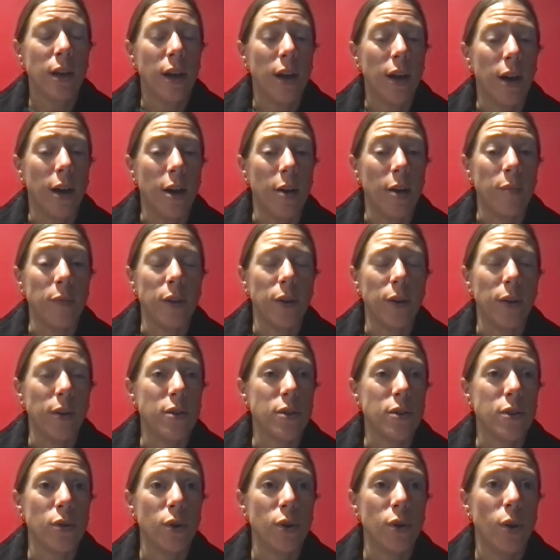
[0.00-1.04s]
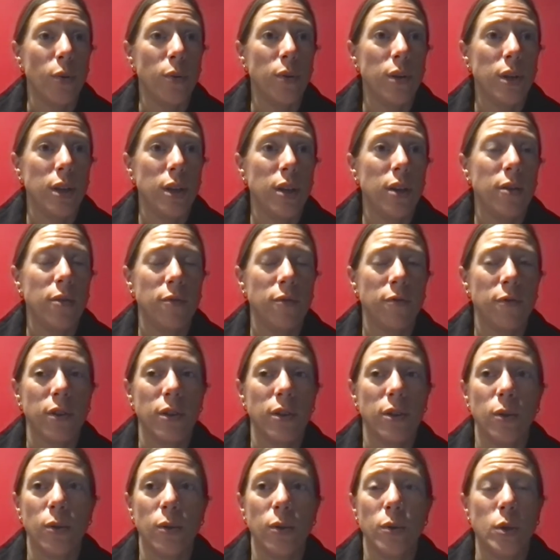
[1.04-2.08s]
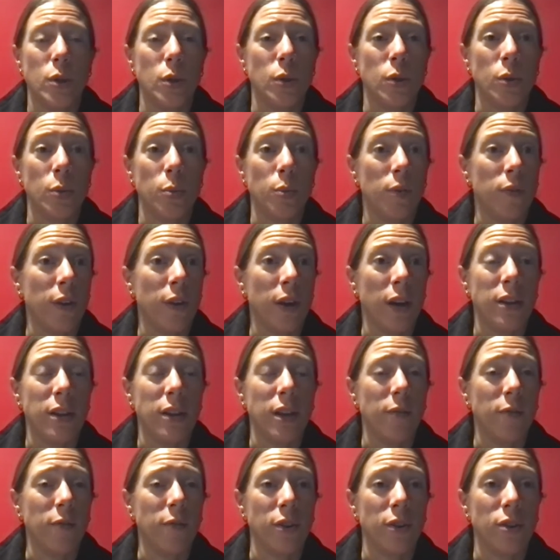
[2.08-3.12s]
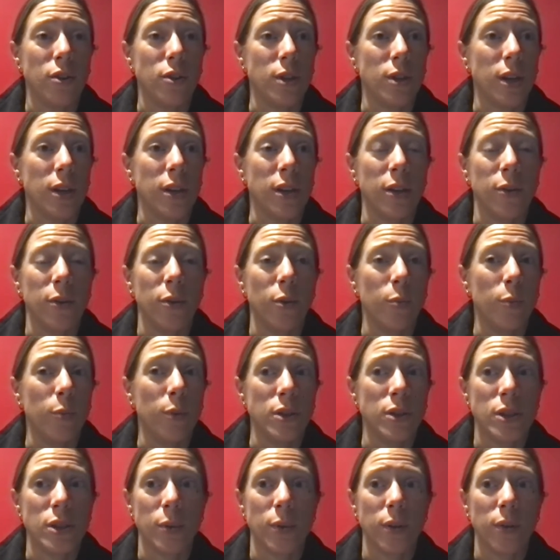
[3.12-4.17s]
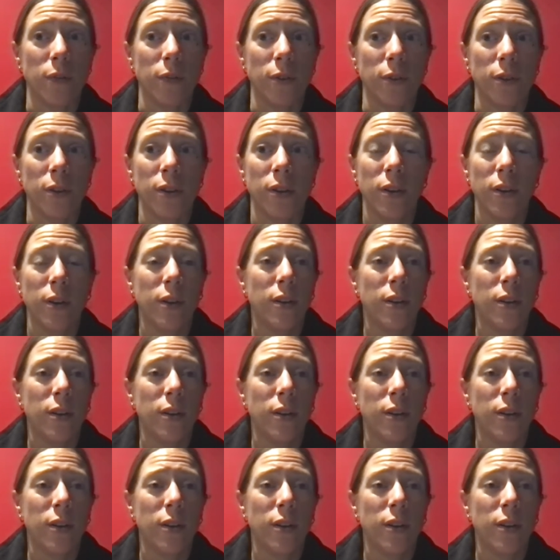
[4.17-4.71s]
There is no need for you to provide that for your child at home whatsoever.